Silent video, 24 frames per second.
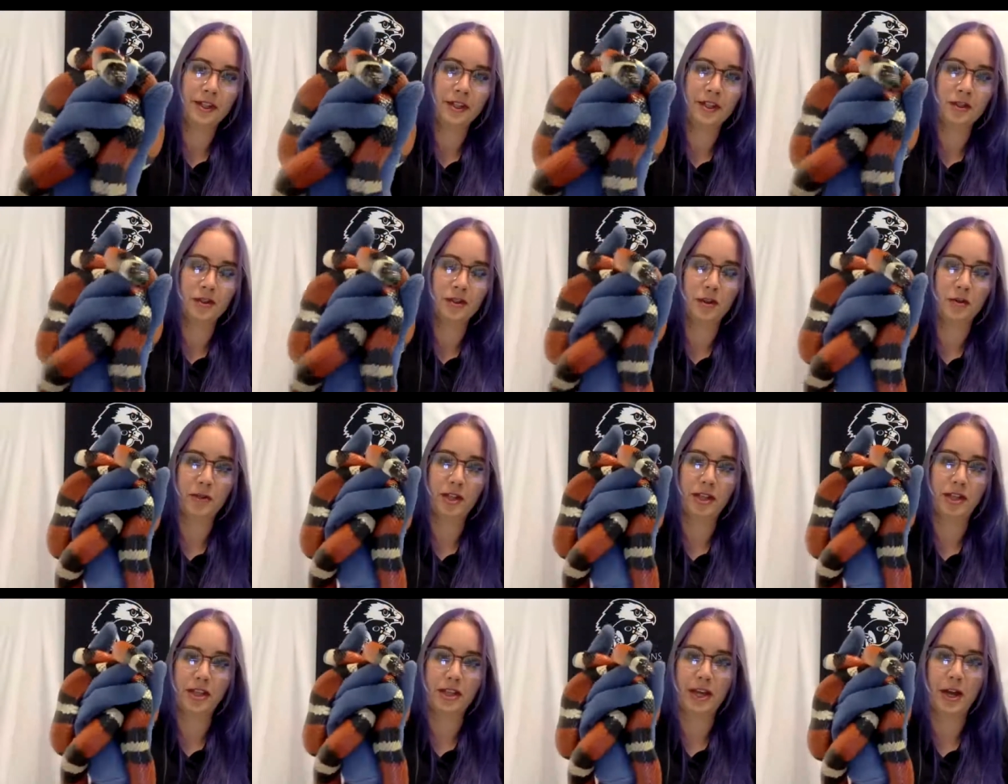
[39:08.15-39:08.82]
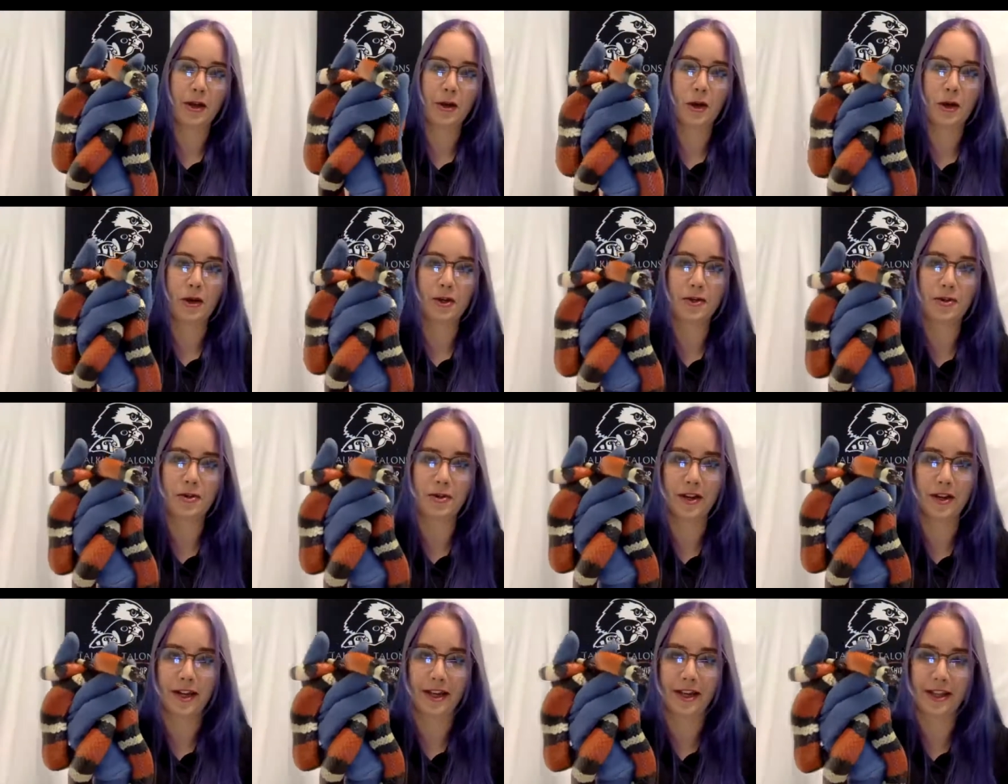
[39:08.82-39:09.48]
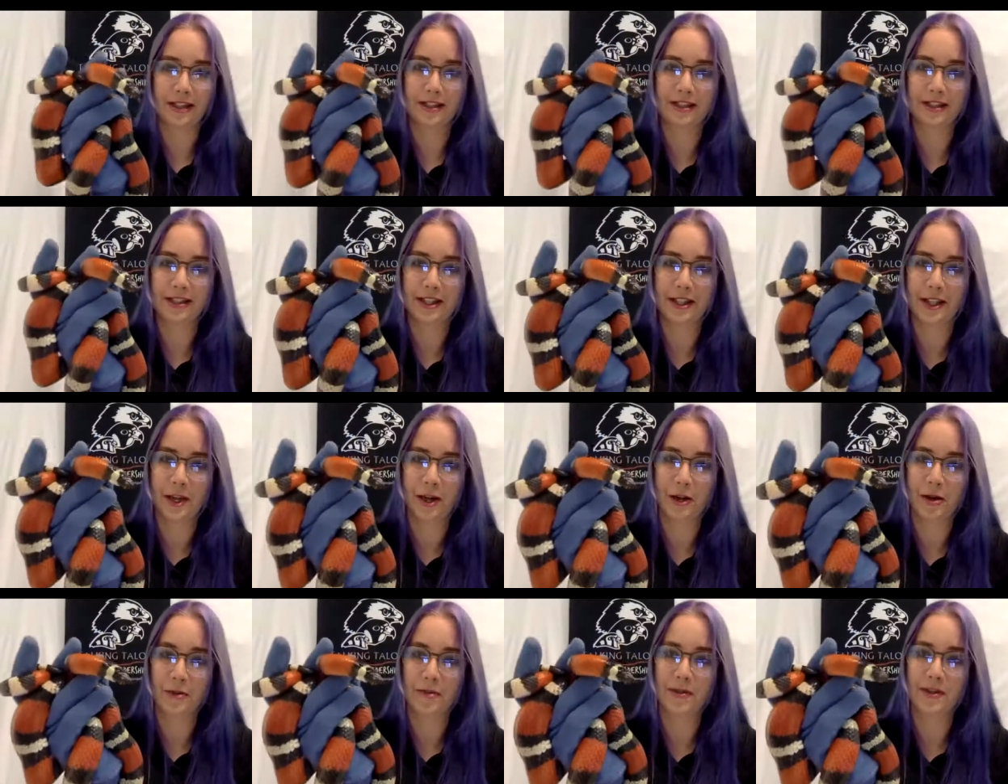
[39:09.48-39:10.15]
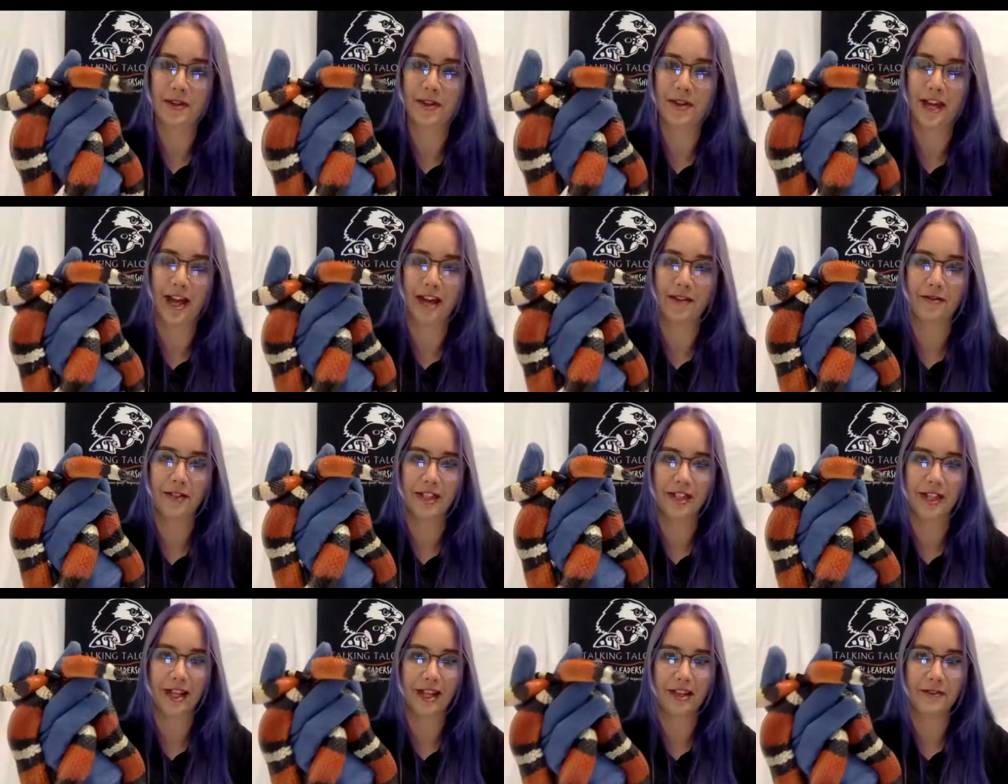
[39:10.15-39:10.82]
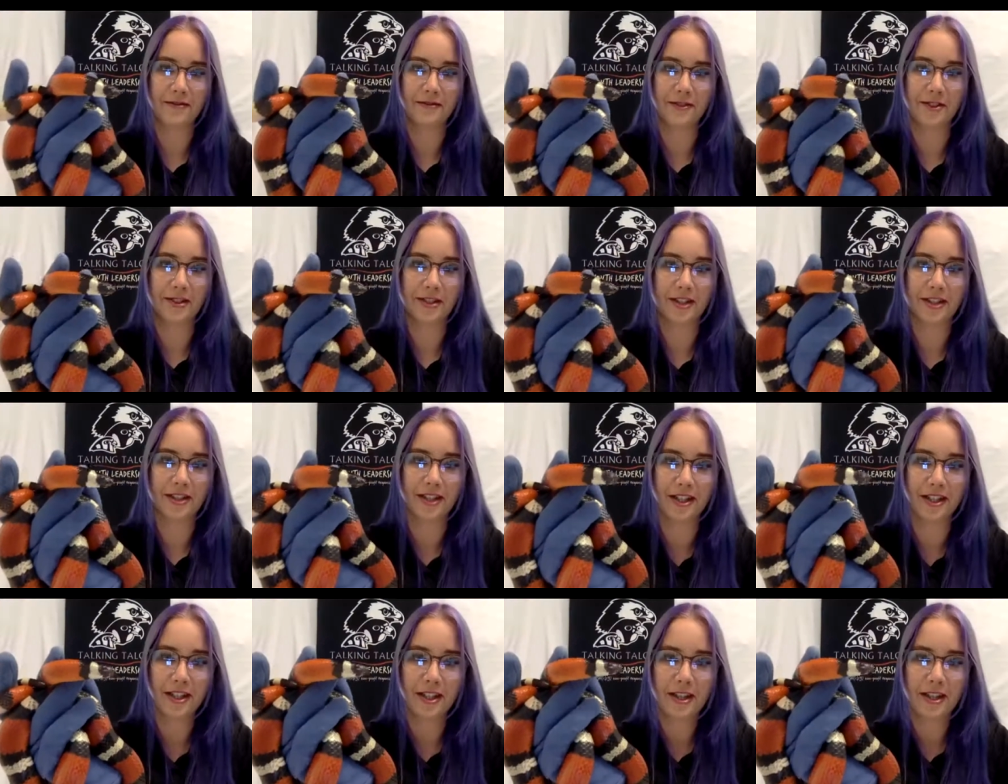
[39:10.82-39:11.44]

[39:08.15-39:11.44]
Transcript: So if we can count on you guys to help advocate for